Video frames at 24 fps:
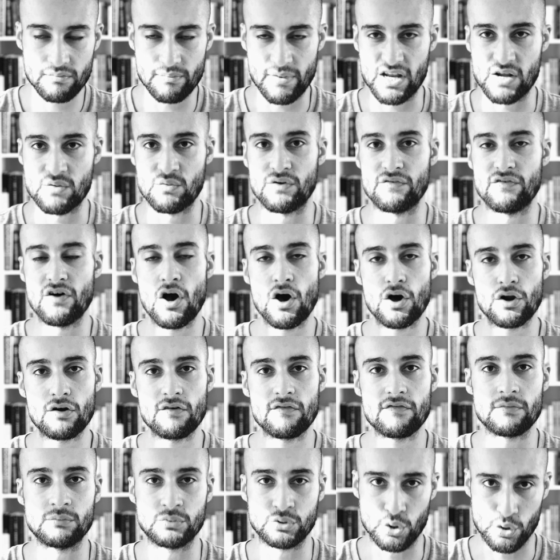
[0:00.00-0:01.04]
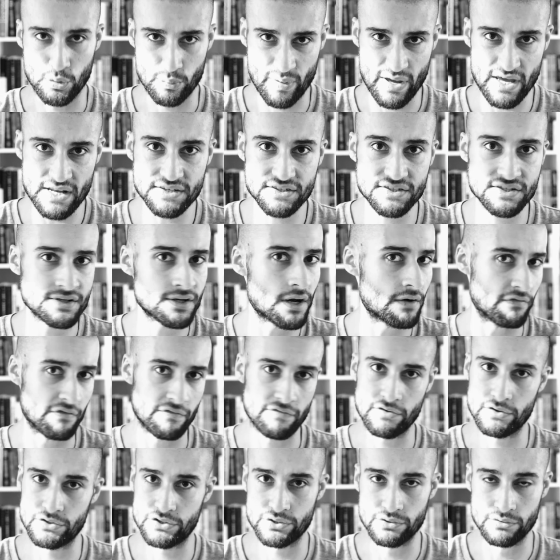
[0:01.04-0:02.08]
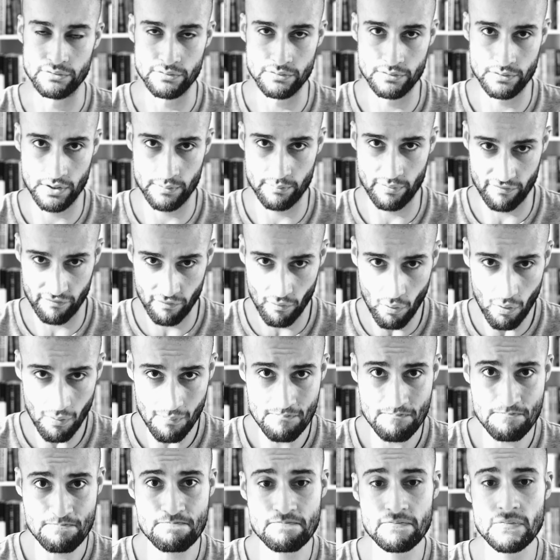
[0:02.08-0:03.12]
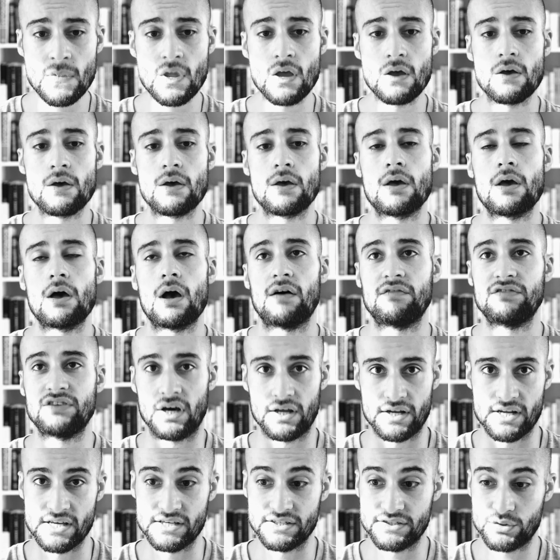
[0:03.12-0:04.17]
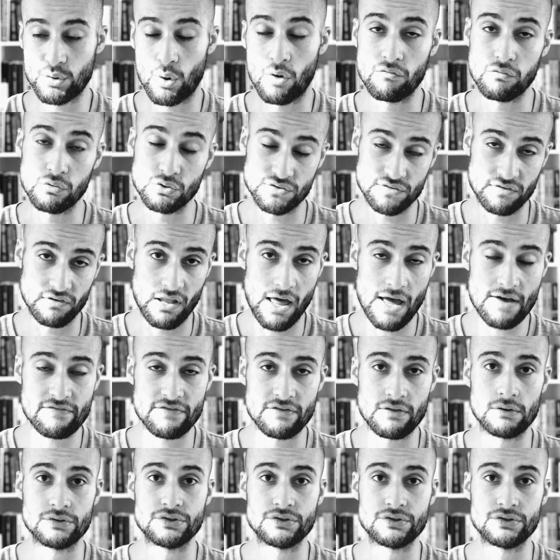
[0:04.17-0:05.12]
Many would have heard of from Jordan Peterson. I've referred to before. I've done his 12 Rules for Life for